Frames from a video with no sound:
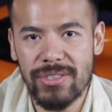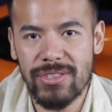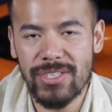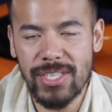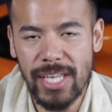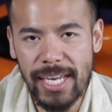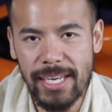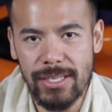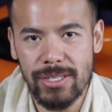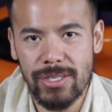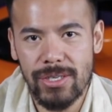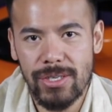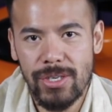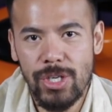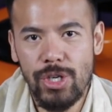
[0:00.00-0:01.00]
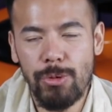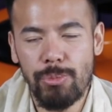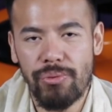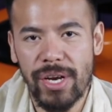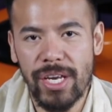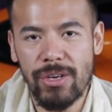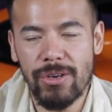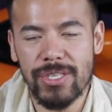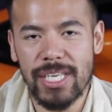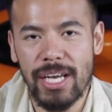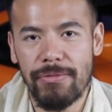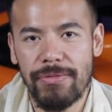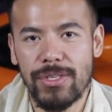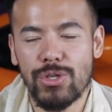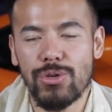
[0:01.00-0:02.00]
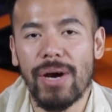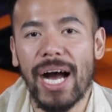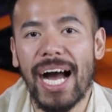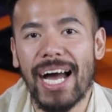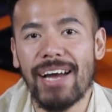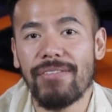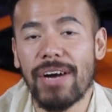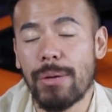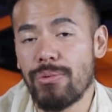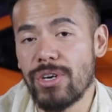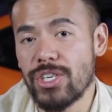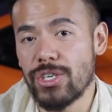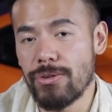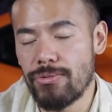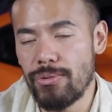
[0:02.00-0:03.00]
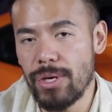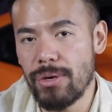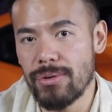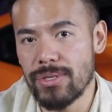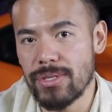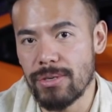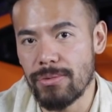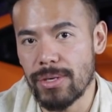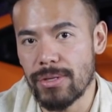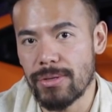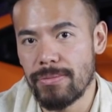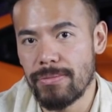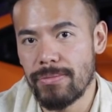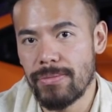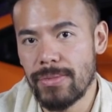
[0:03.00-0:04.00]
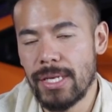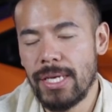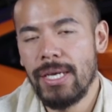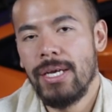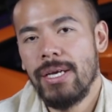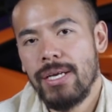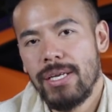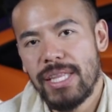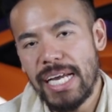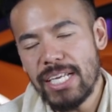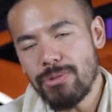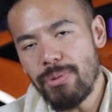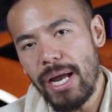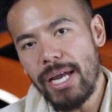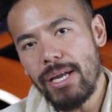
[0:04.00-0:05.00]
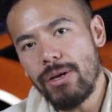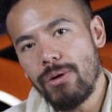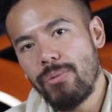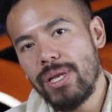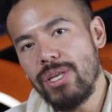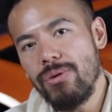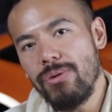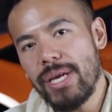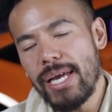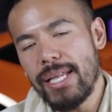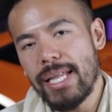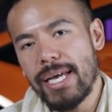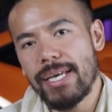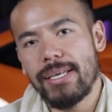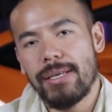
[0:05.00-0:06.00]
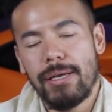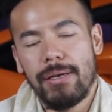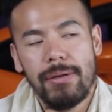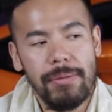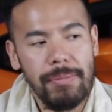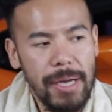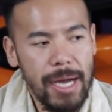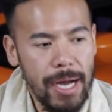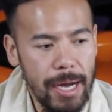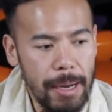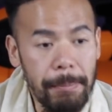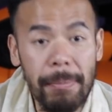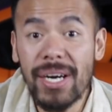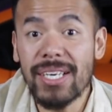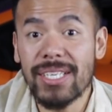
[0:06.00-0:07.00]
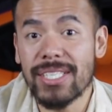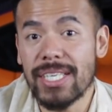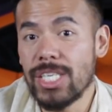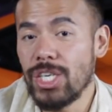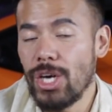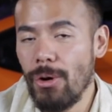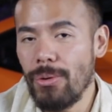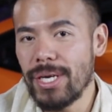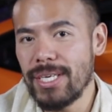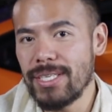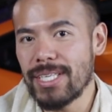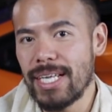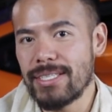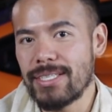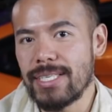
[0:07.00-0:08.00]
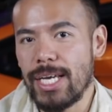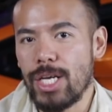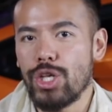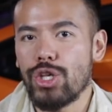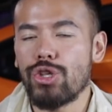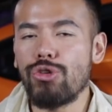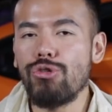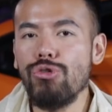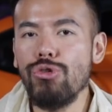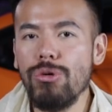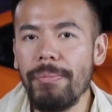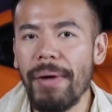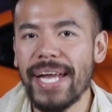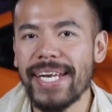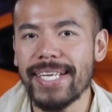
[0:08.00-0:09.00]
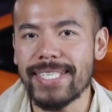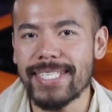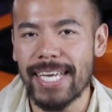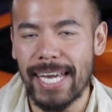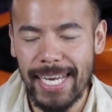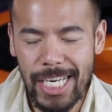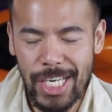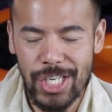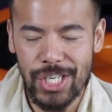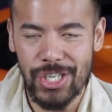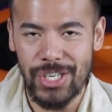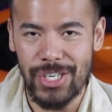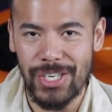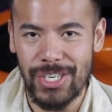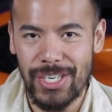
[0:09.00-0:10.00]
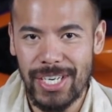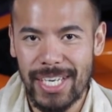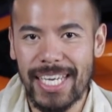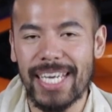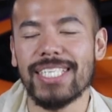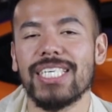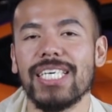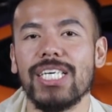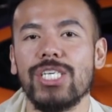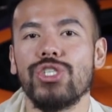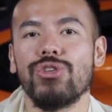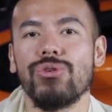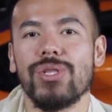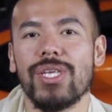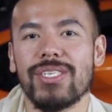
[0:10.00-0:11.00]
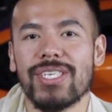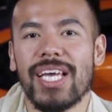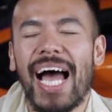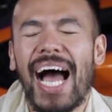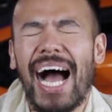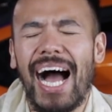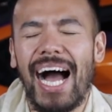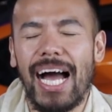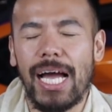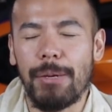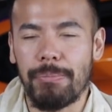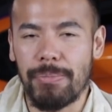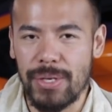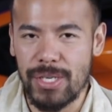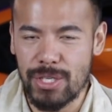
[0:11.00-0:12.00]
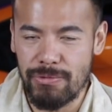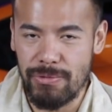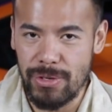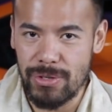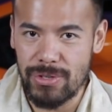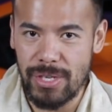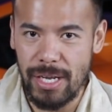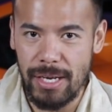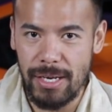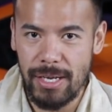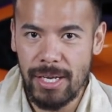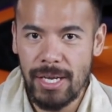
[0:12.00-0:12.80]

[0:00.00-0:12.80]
state you bring yourself into high vibrational frequency with. That's why when you get like uh, monks and yogis that say, through meditation, getting into this high blissful state